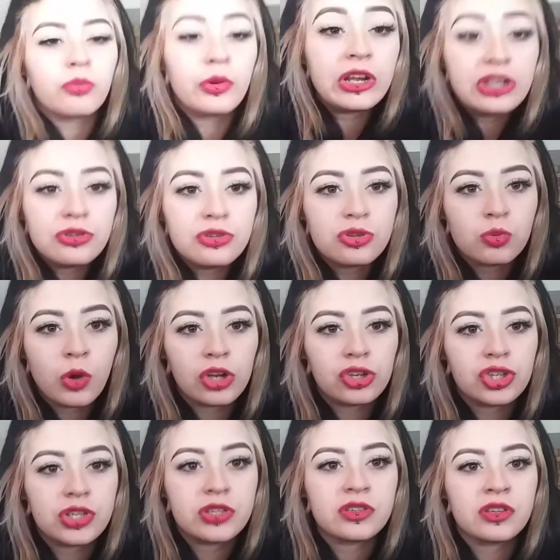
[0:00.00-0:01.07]
redo
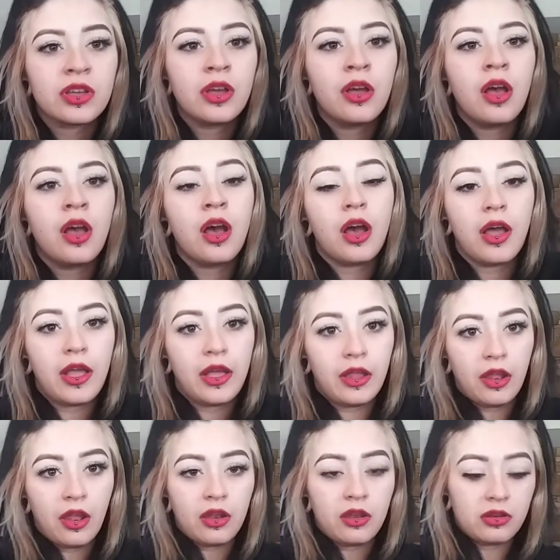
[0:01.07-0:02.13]
swatches
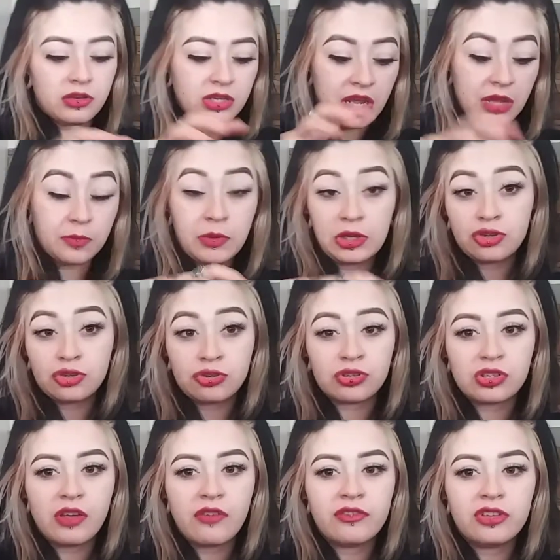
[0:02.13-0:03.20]
and take
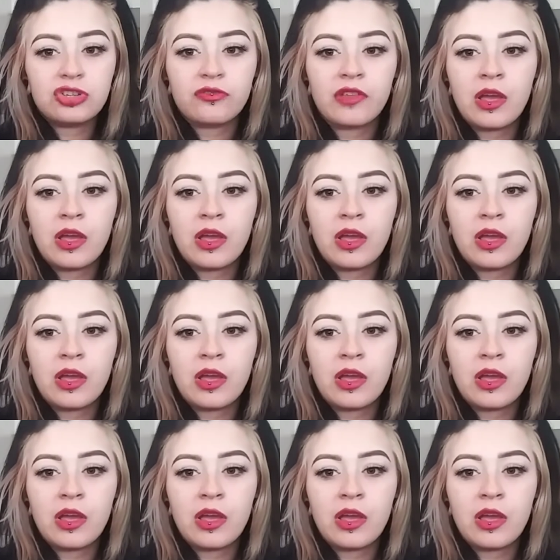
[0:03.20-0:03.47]
pictures of each of